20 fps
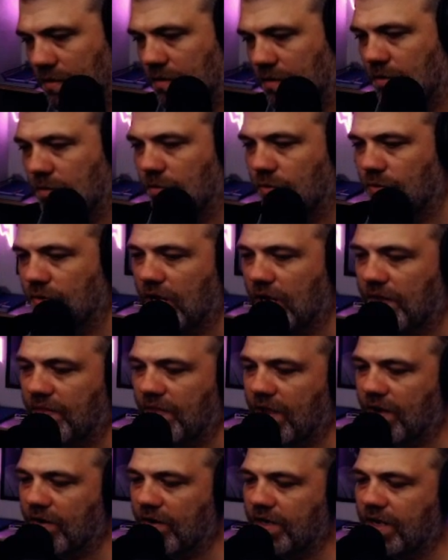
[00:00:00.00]
we're not
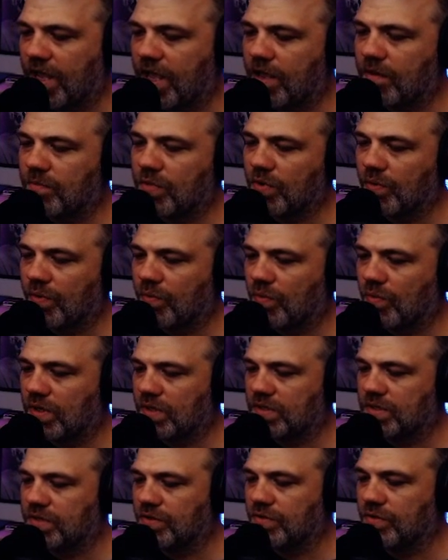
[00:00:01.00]
there yet, but we
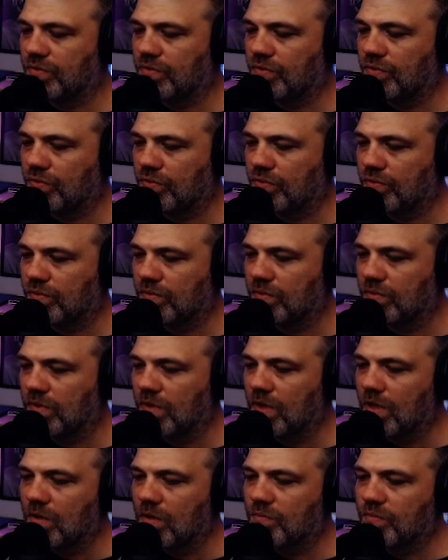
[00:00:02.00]
want to
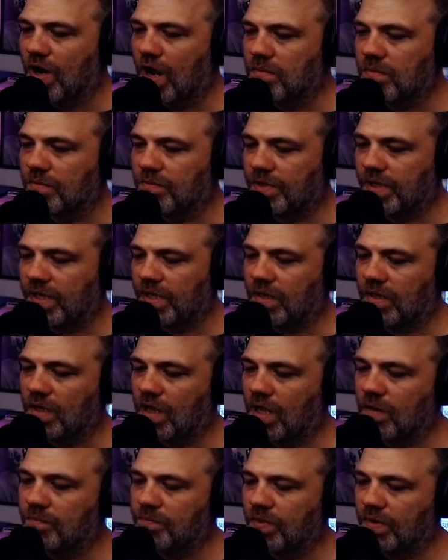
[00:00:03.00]
probably
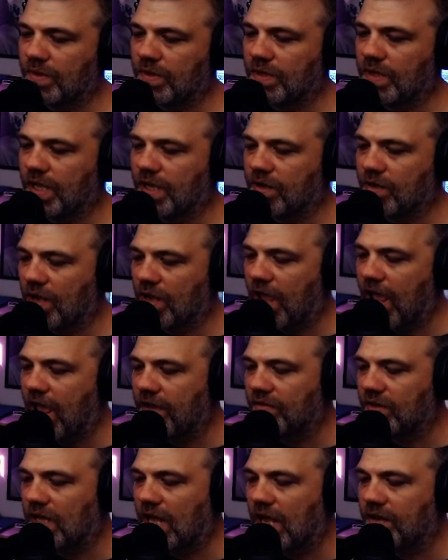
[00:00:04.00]
have
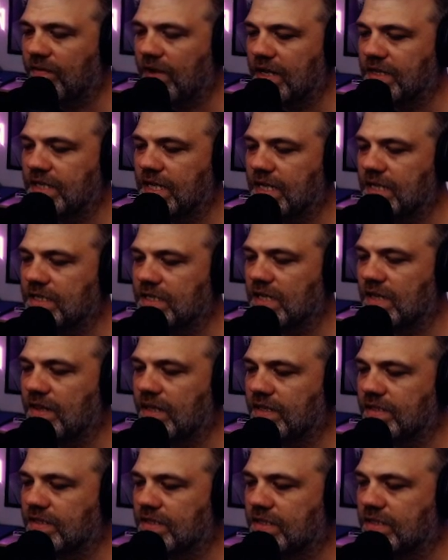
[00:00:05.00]
a lot of ideas and
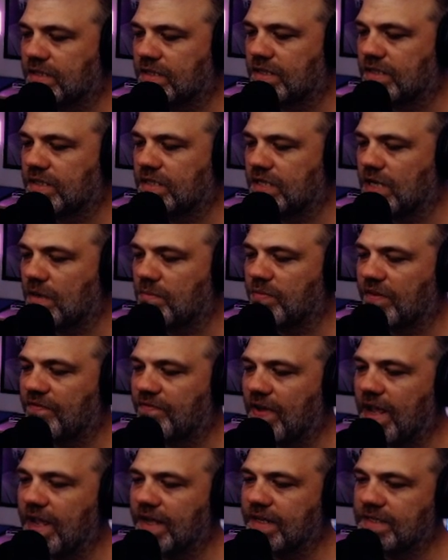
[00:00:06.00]
then
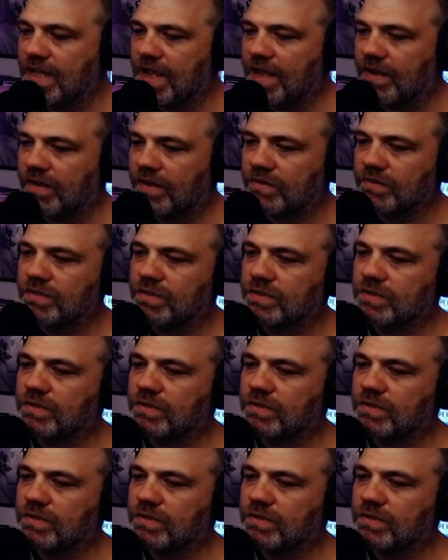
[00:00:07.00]
simplify it down